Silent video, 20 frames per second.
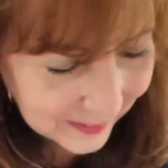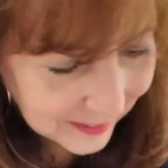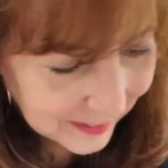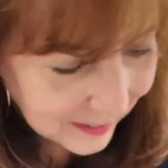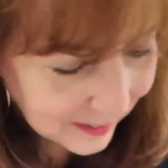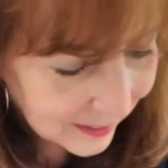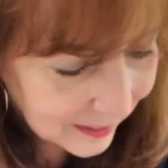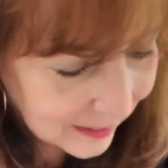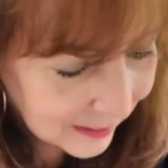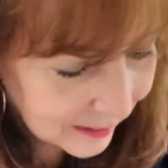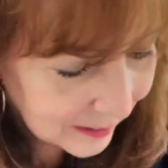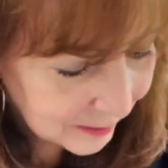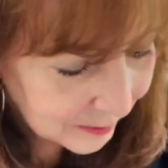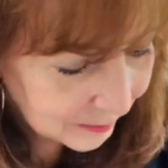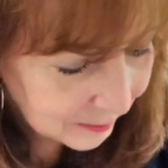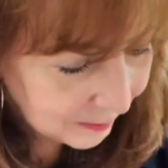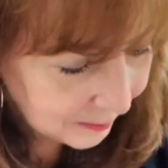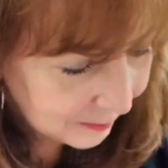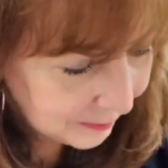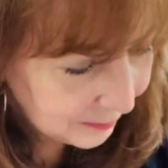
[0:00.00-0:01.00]

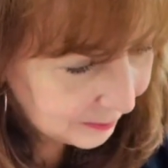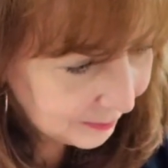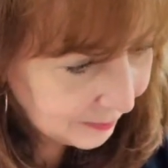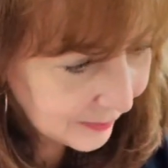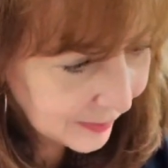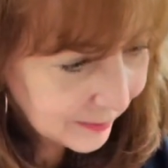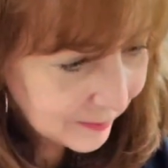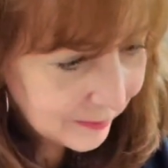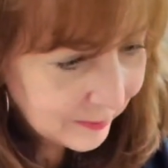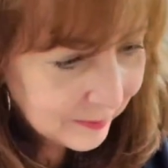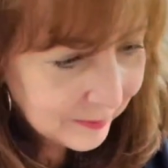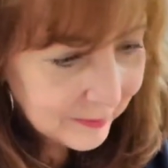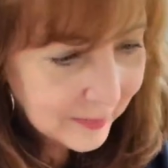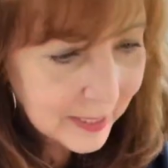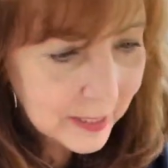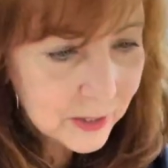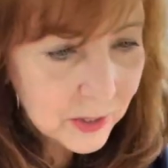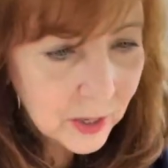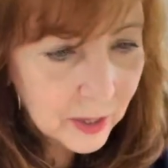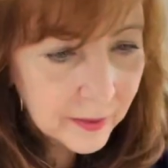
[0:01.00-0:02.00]
um, I
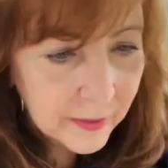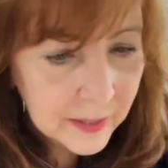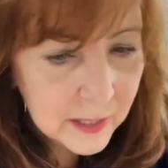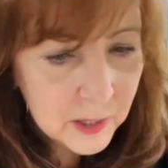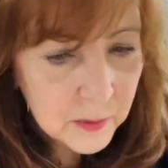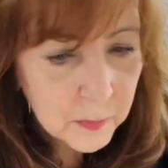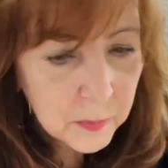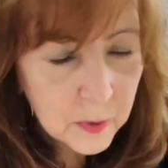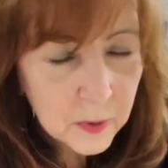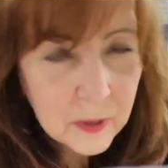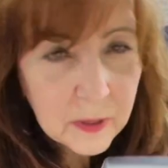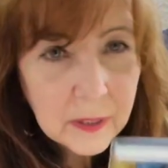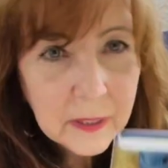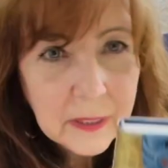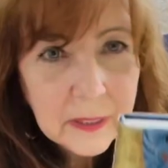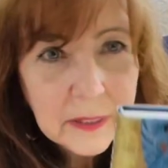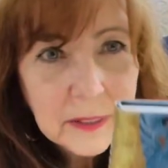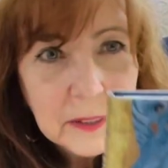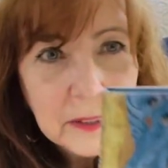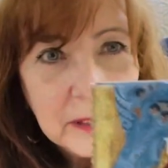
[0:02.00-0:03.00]
saw this book
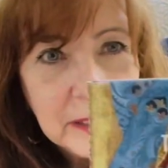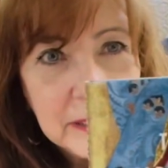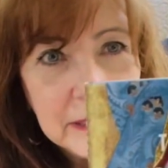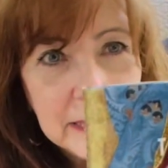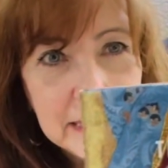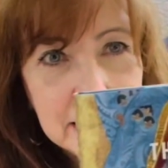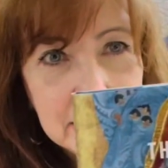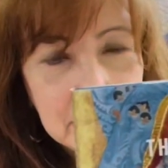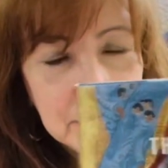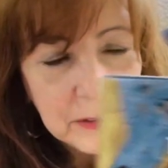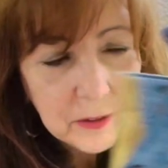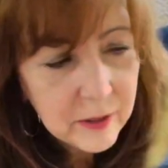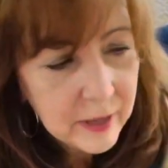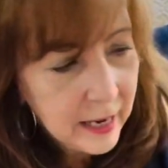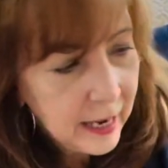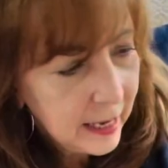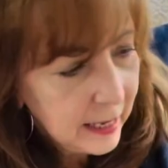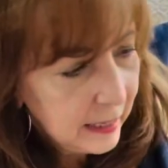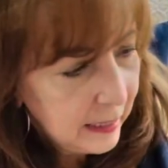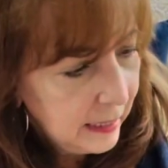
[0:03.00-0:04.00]
on the
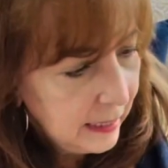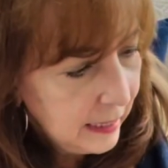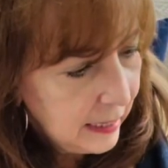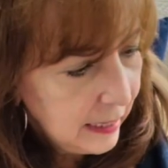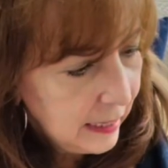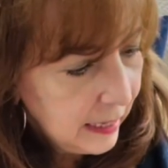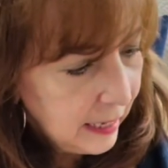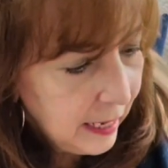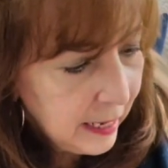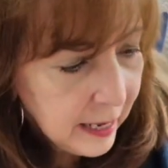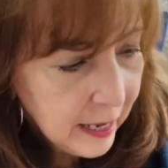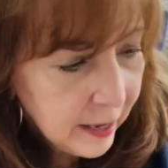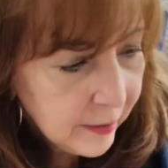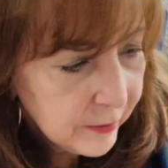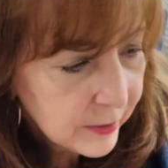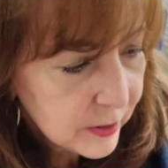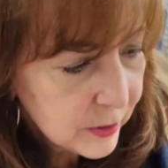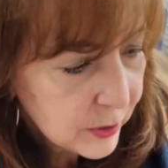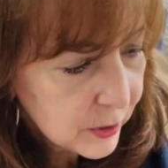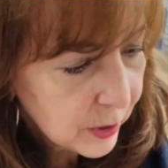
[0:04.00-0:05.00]
internet. I
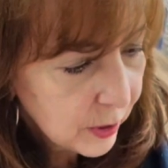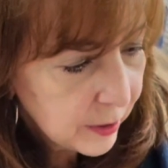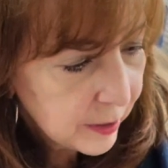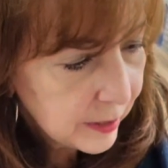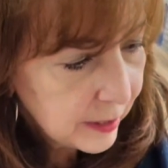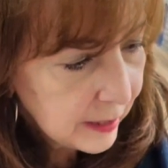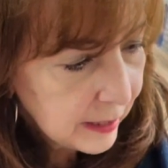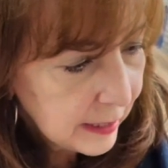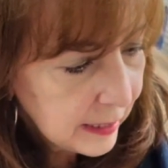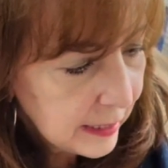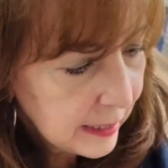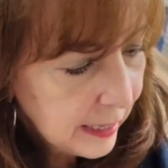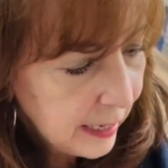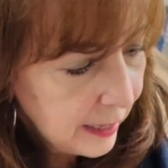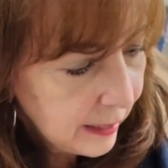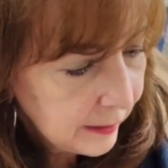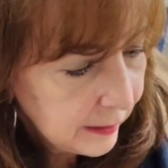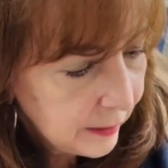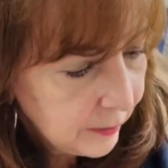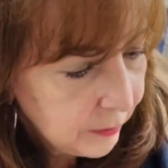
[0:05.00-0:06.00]
haven't started it
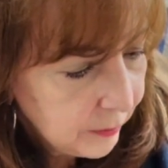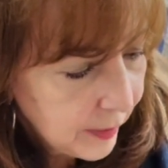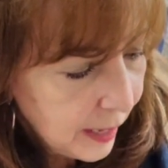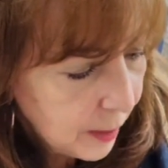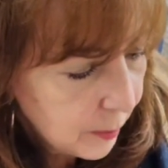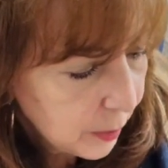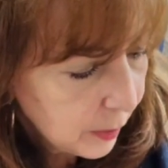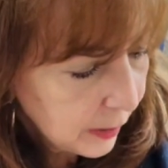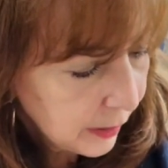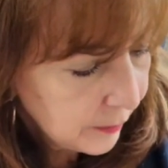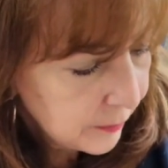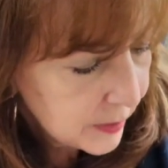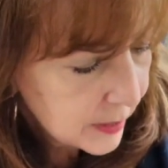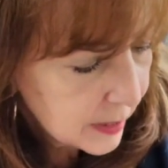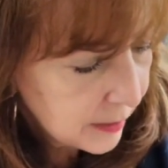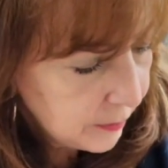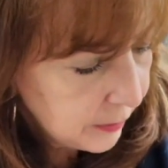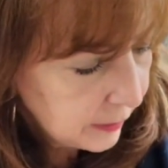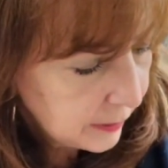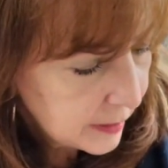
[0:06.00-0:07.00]
yet, The Fabric of
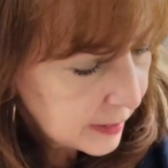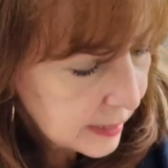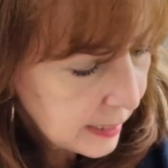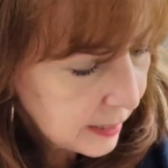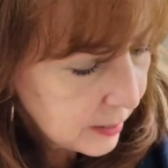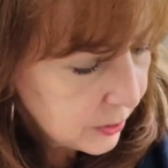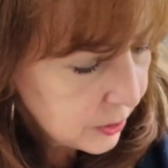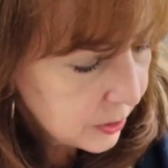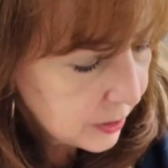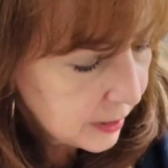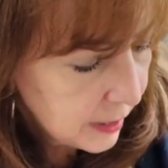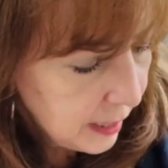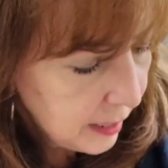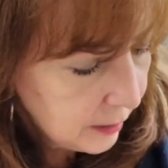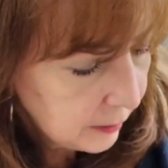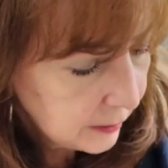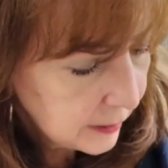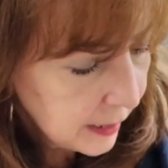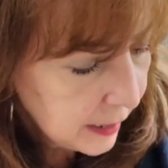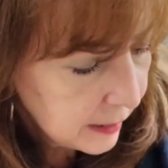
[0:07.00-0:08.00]
Civilization, How
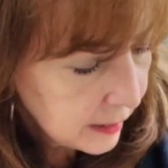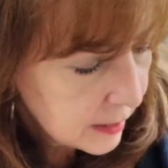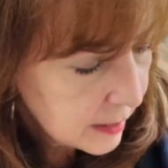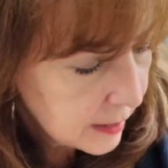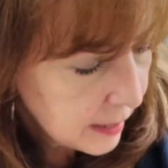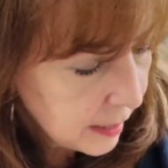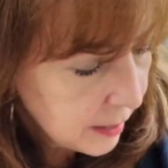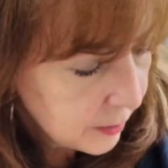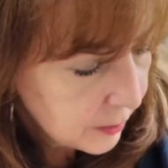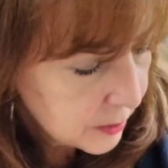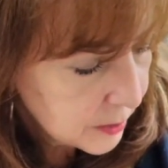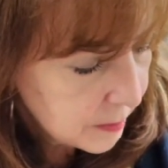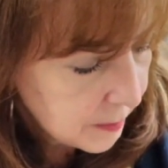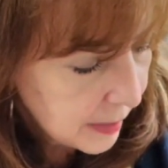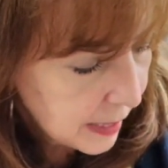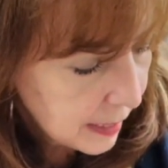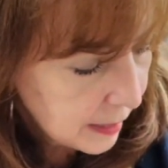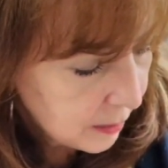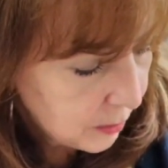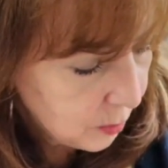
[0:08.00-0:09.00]
Textiles
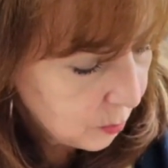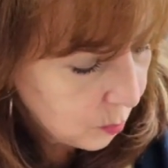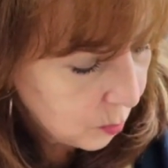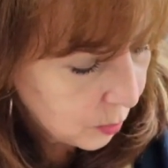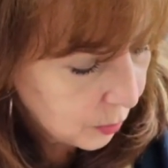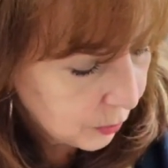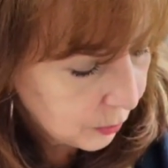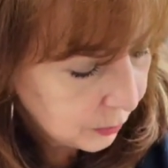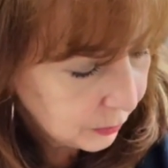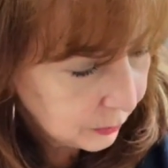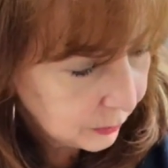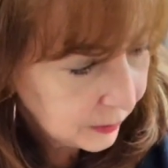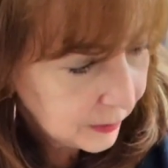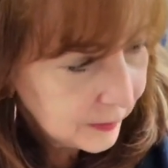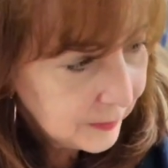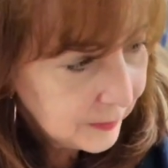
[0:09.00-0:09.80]
Made the World.